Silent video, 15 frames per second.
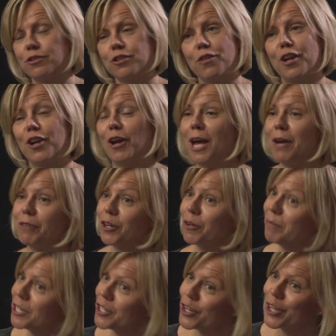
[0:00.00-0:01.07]
So they don't have a
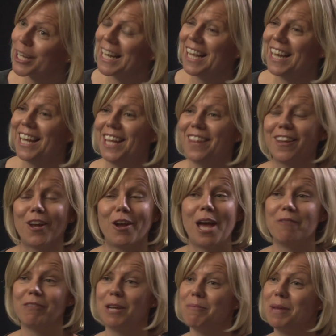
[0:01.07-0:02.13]
commissioner, clearly. They don't
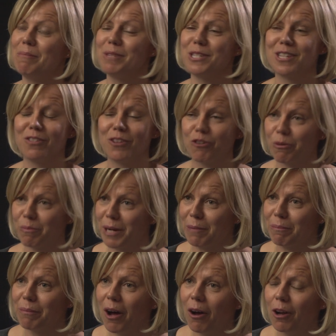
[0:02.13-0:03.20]
have any members in the
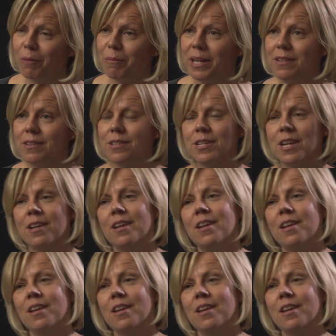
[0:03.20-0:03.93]
European Parliament.